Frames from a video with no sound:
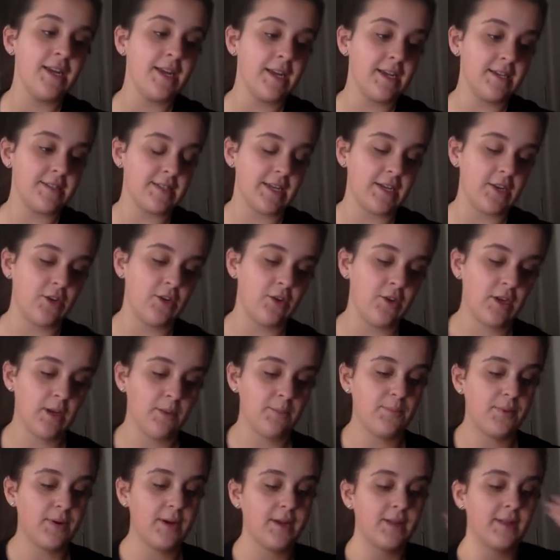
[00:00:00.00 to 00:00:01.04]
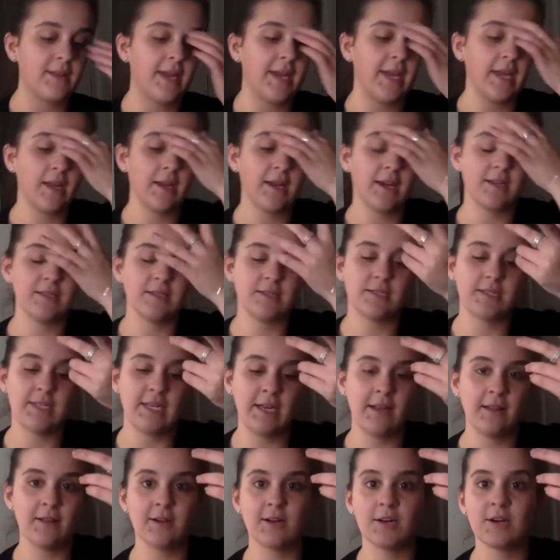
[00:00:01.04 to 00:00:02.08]
is like you can put like
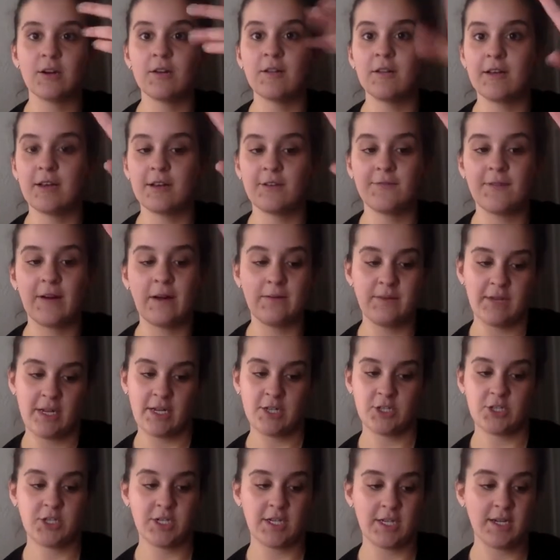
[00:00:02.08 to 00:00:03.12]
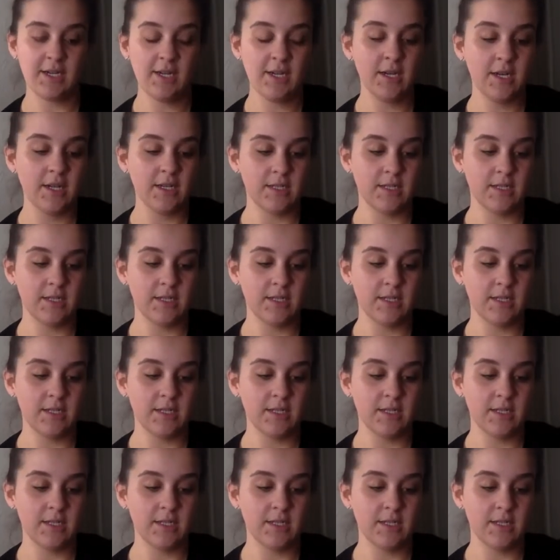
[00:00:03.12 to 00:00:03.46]
concealer or like foundation